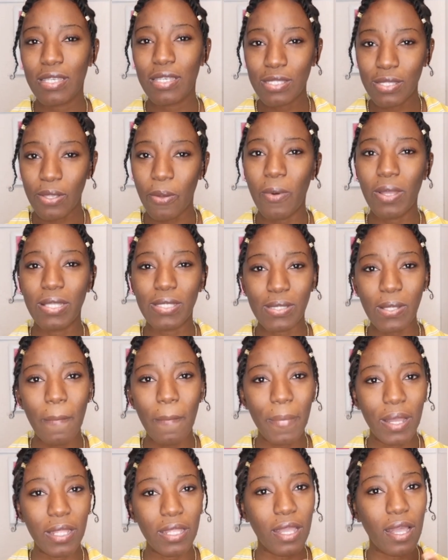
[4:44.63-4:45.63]
So when
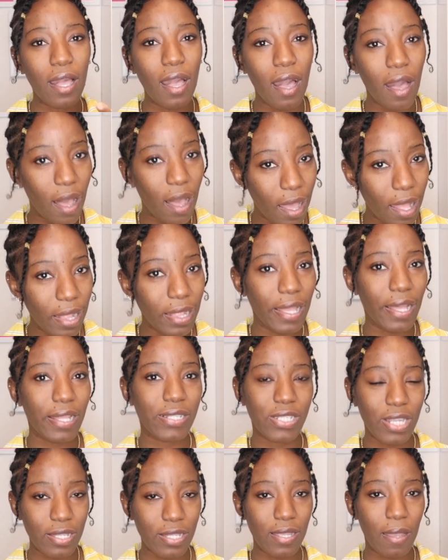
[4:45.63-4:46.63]
somebody call you a
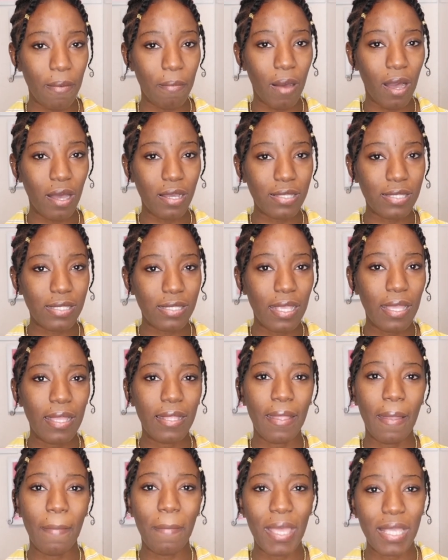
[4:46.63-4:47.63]
chatterbox,
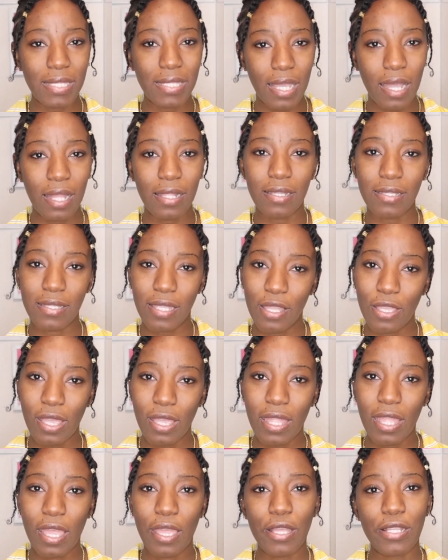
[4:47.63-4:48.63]
they basically telling
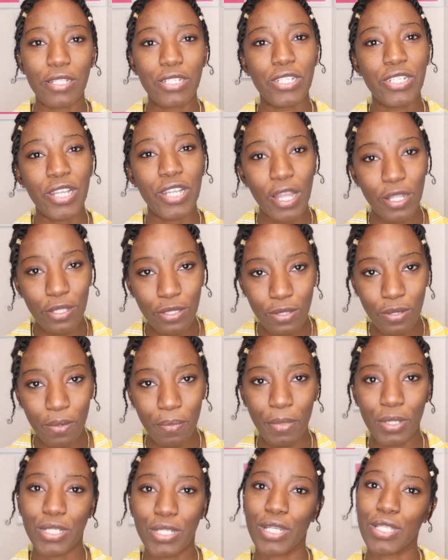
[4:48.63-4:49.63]
you that you chat too
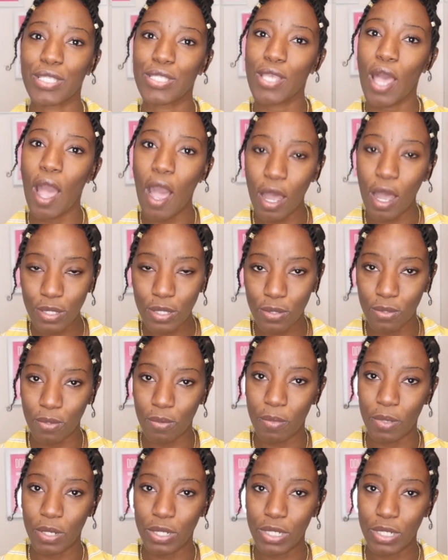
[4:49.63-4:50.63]
much, you talk
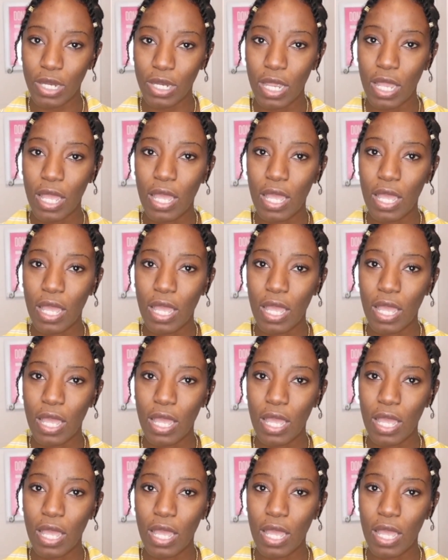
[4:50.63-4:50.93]
too much.